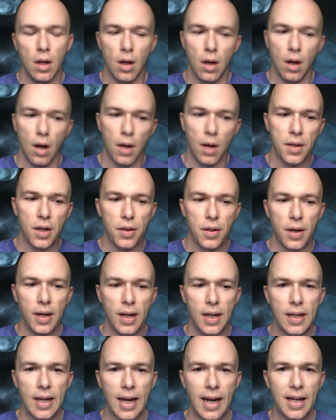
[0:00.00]
On the other
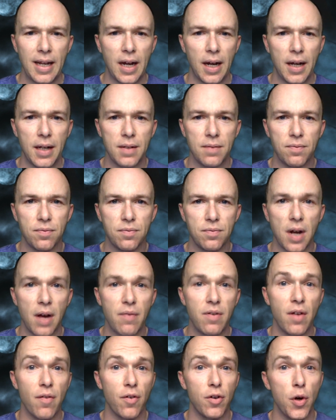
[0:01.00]
hand,
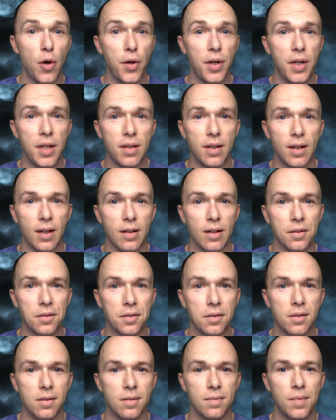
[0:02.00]
I've never known anything
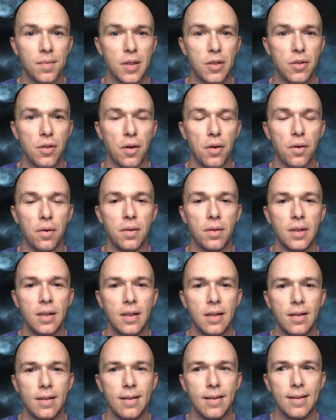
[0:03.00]
else, so
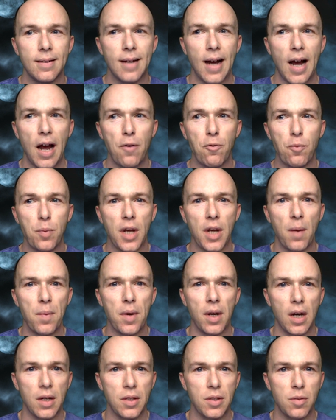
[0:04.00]
I've become
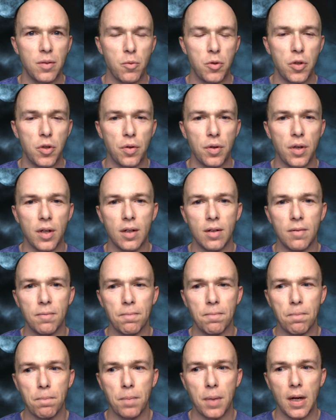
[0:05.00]
accustomed to it.
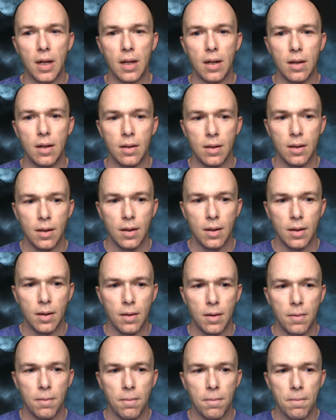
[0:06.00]
But
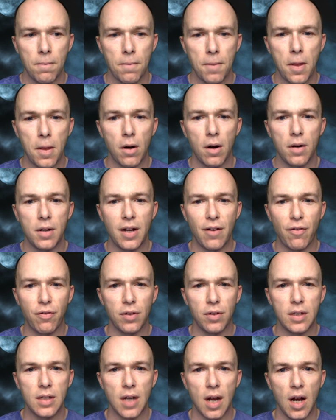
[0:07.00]
there are
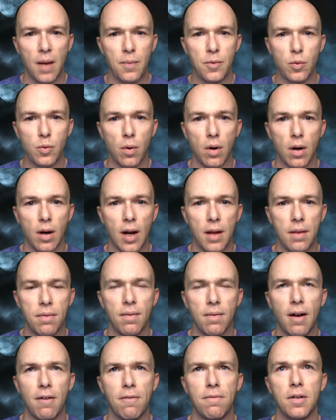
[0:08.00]
definitely times where I
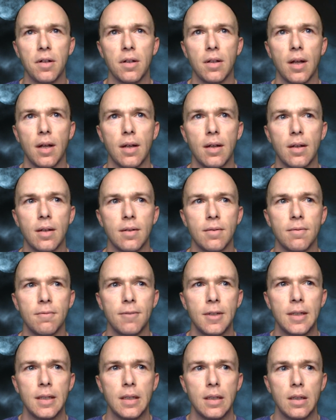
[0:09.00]
feel like
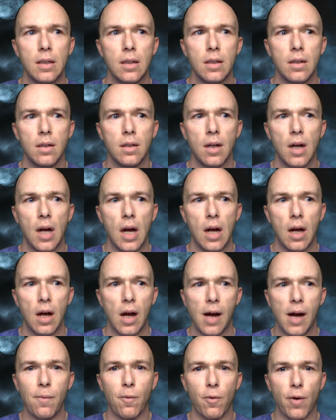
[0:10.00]

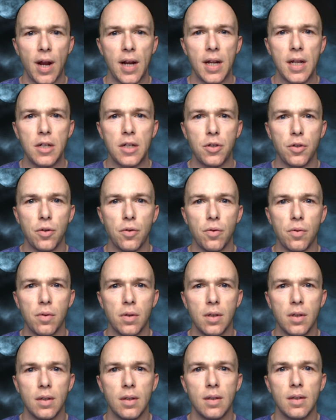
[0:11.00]
I'm ready to
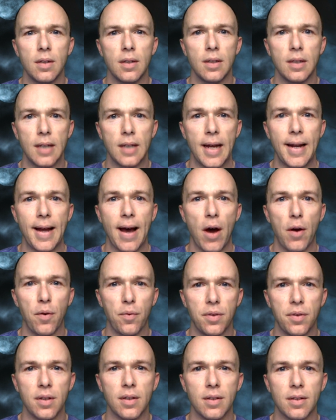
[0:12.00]
get out
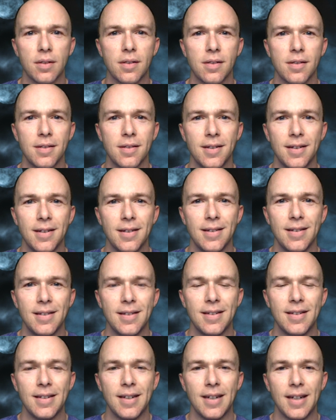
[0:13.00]
of this
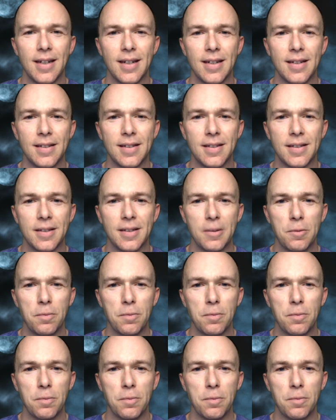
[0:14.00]
and